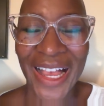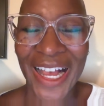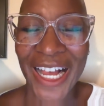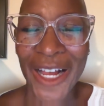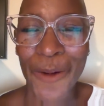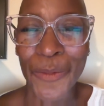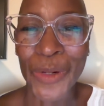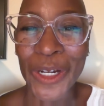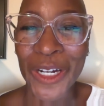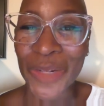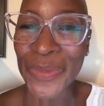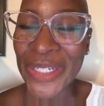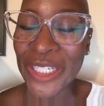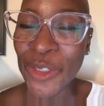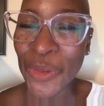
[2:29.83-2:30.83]
We're going to
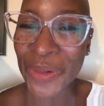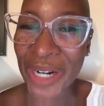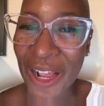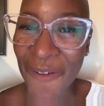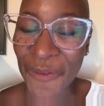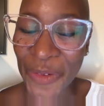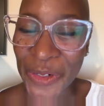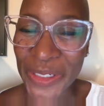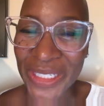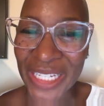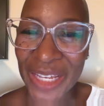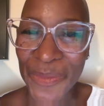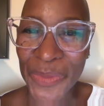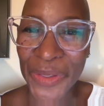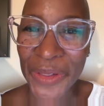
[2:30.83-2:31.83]
be doing our first
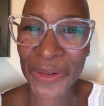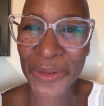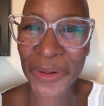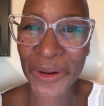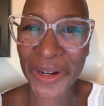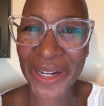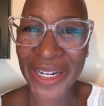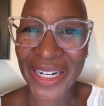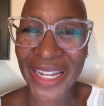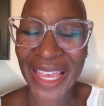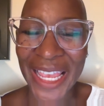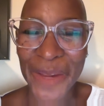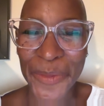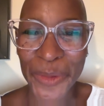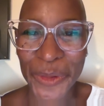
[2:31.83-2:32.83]
debut on
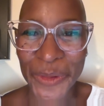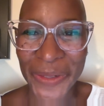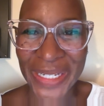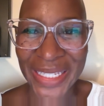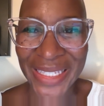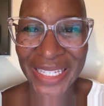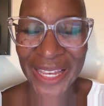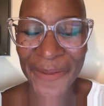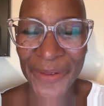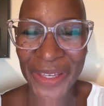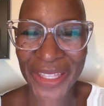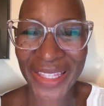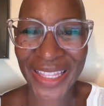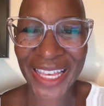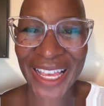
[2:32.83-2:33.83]
April
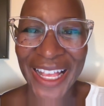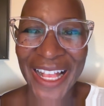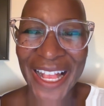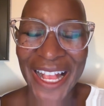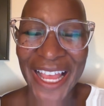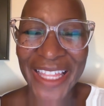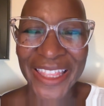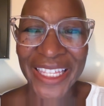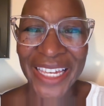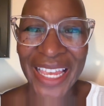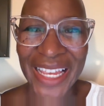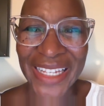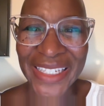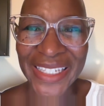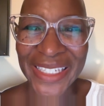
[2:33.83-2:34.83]
27th at the
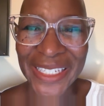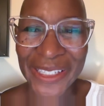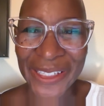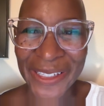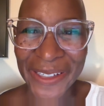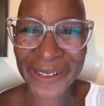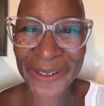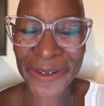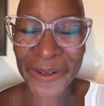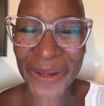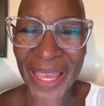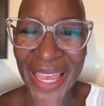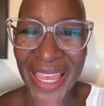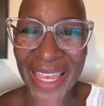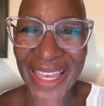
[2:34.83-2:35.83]

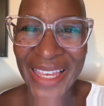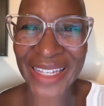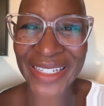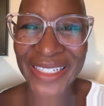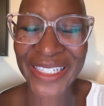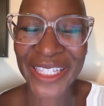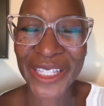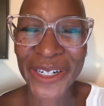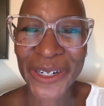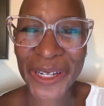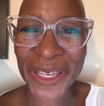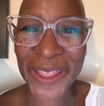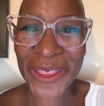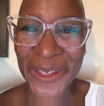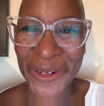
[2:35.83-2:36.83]
ACUA's
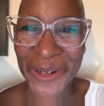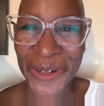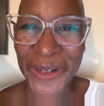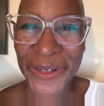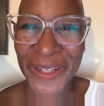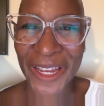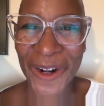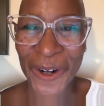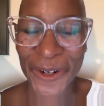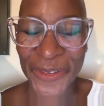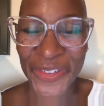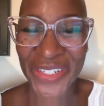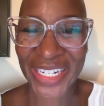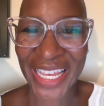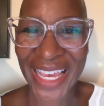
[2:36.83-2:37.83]
33rd
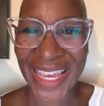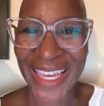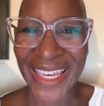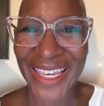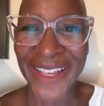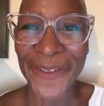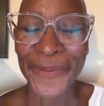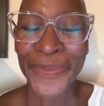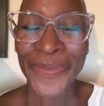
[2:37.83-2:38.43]
Earth Day